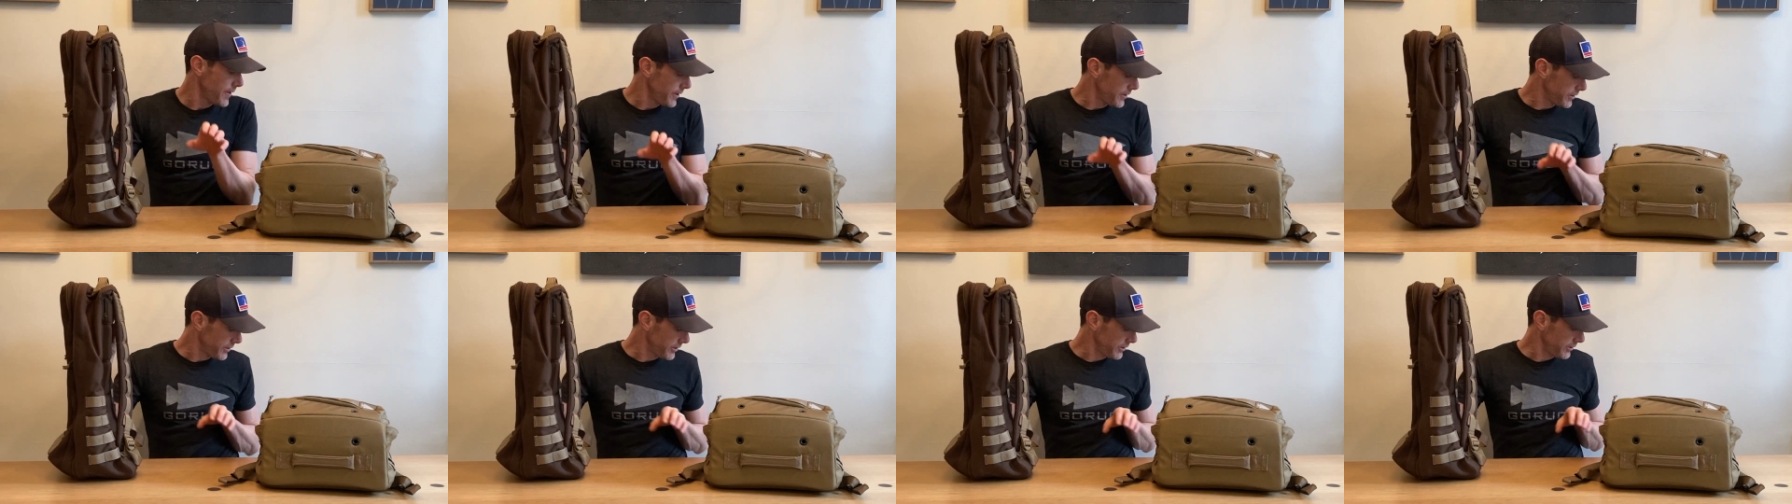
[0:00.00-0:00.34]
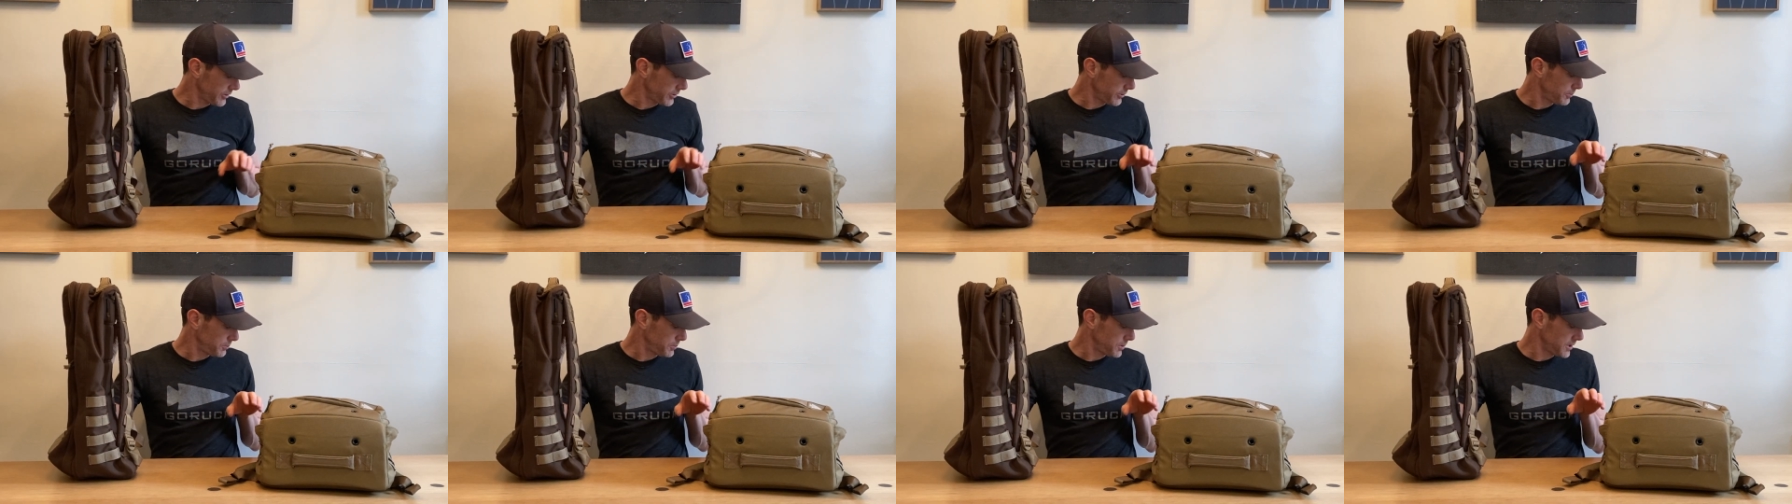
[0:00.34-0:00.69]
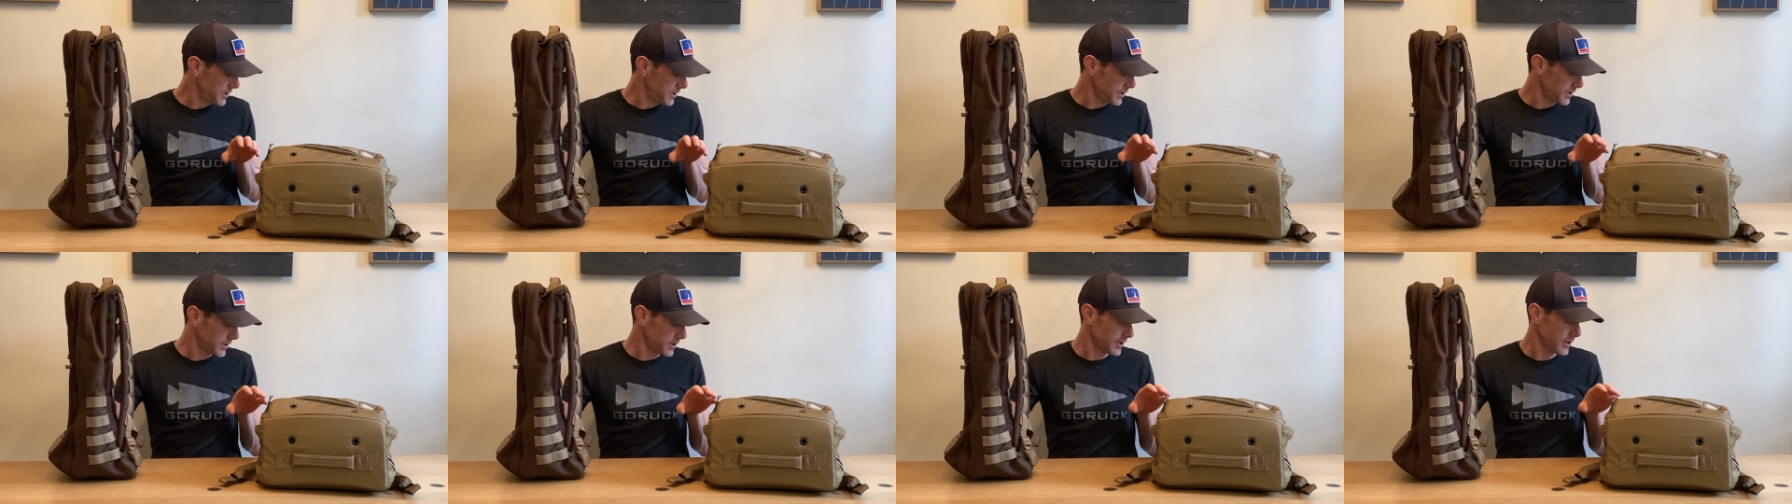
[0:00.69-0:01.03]
this
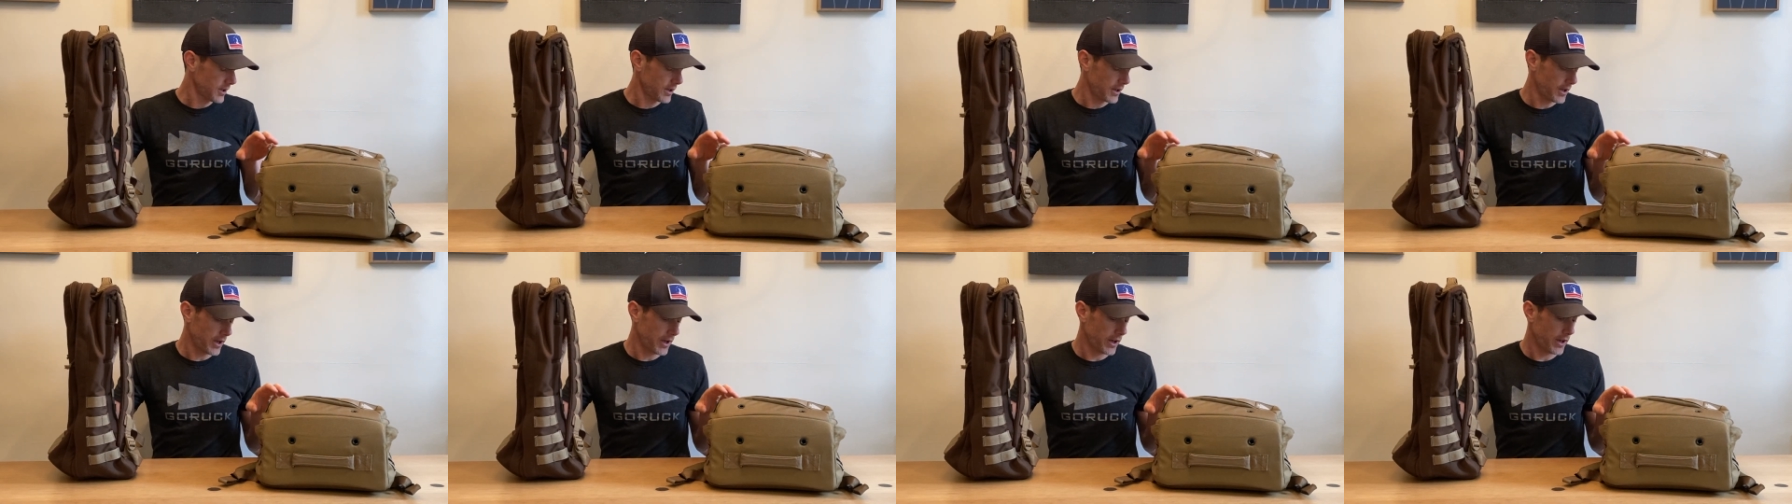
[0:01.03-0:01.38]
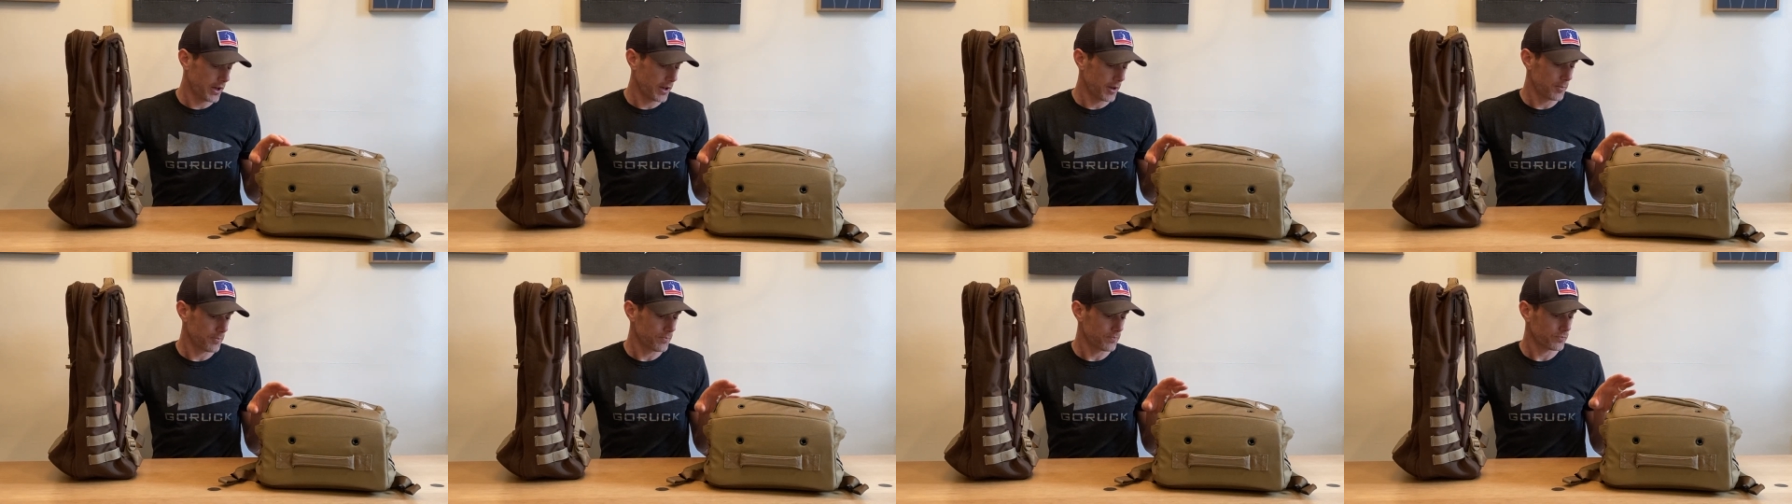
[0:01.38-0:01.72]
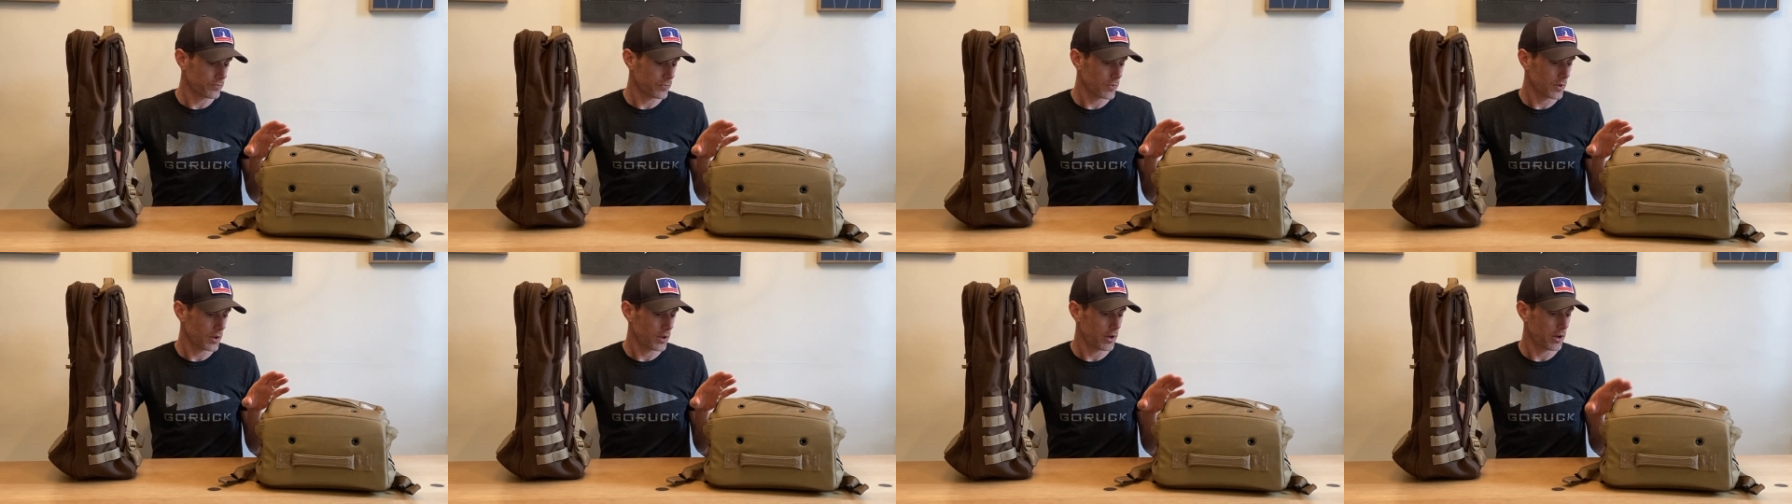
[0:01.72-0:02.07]
being a
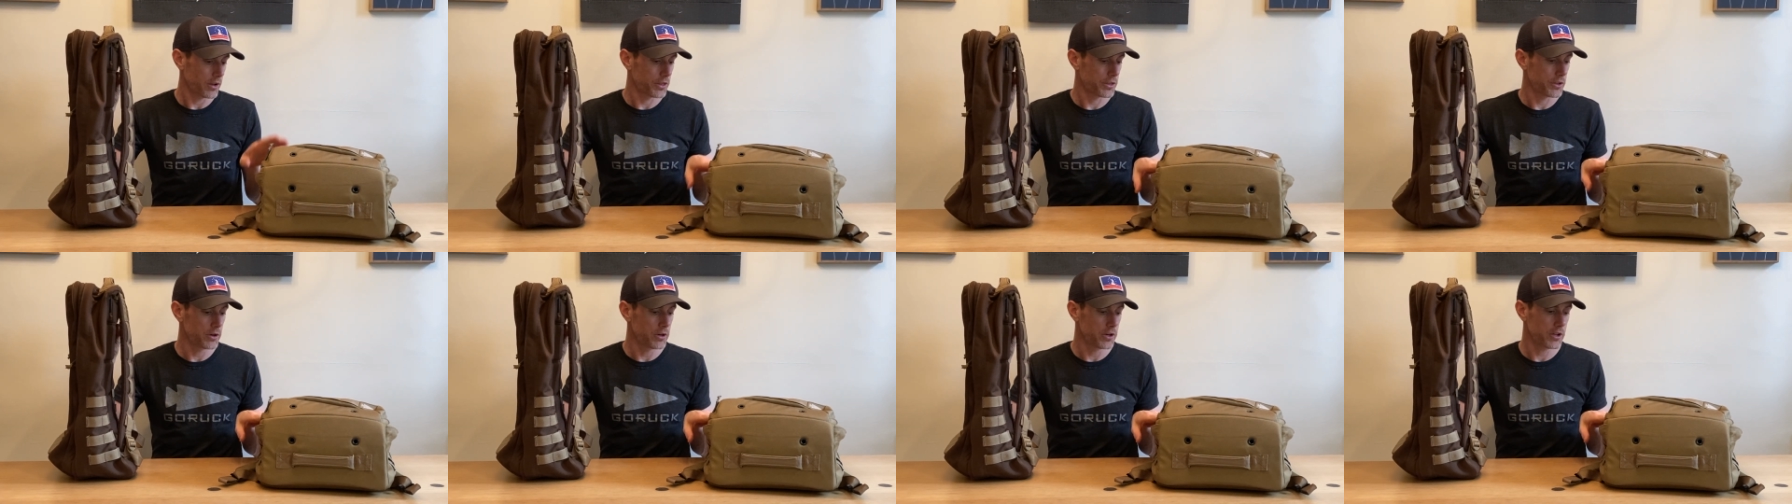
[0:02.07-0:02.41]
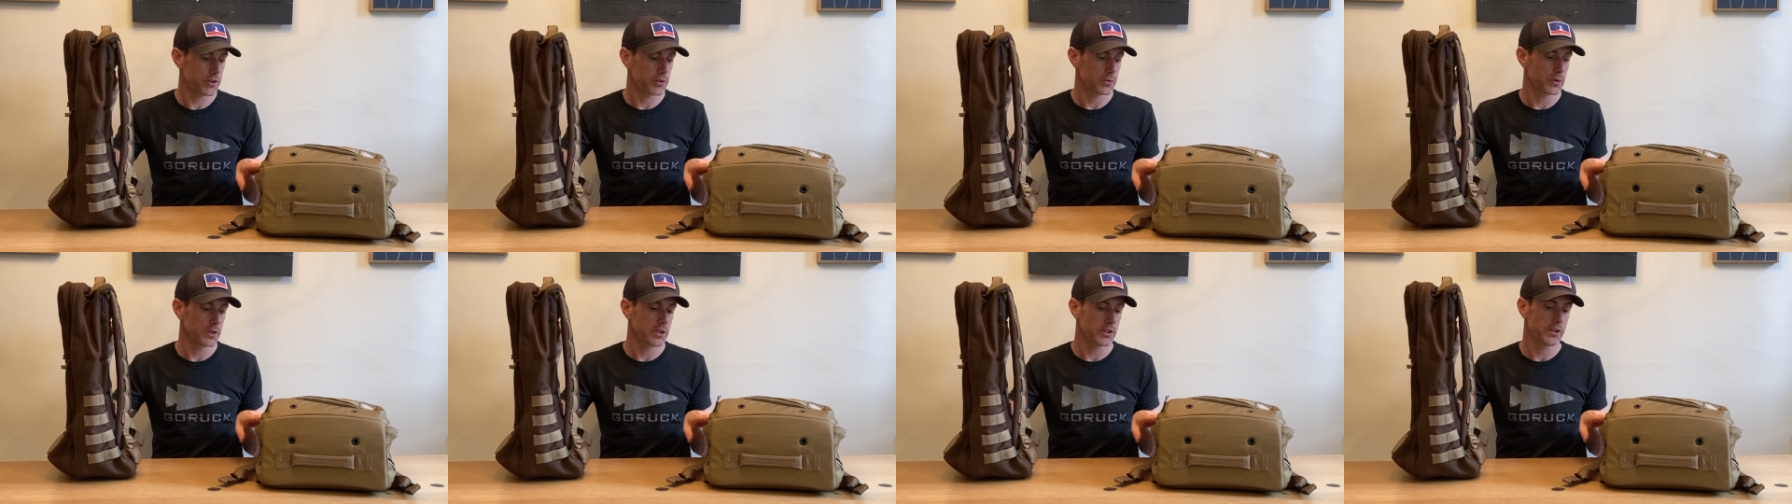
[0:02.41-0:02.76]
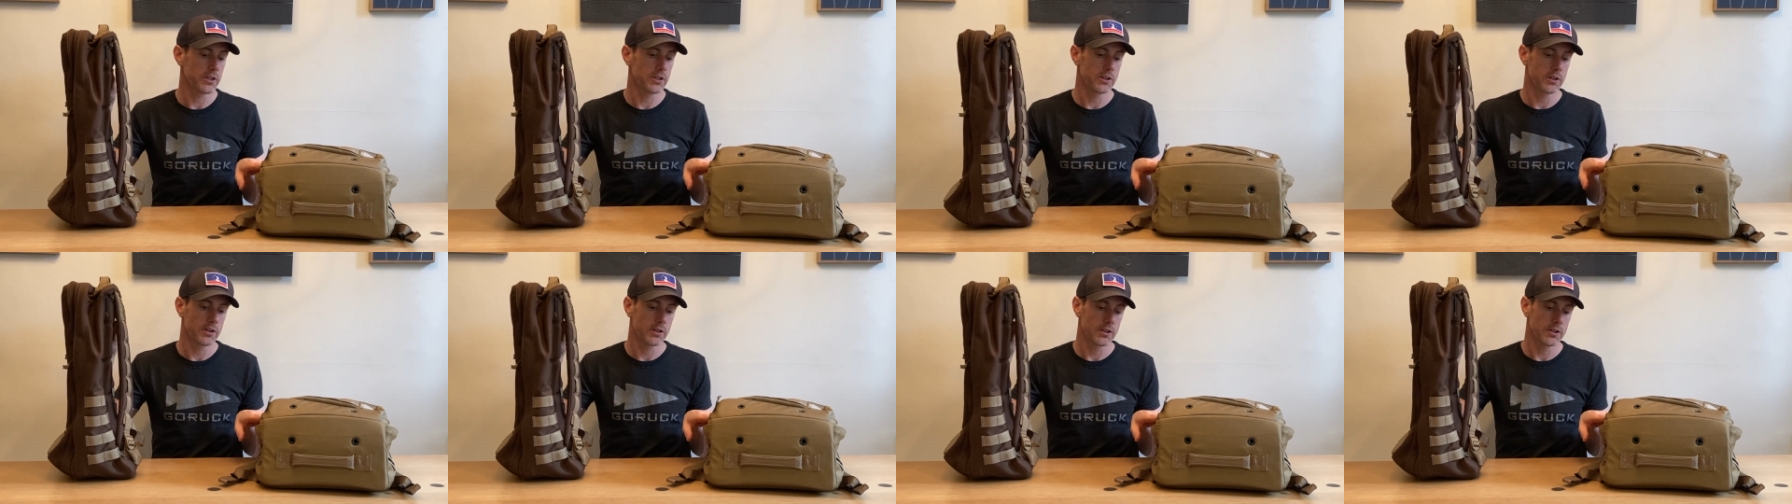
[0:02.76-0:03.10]
33
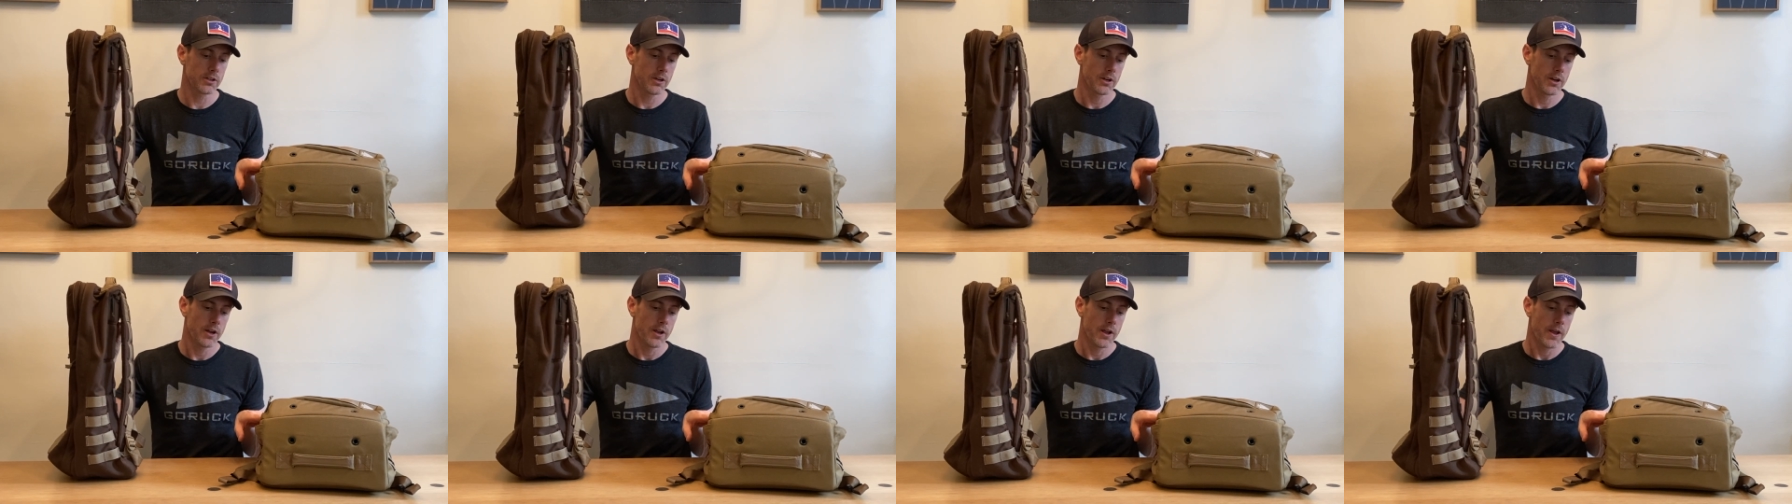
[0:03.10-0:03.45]
liter,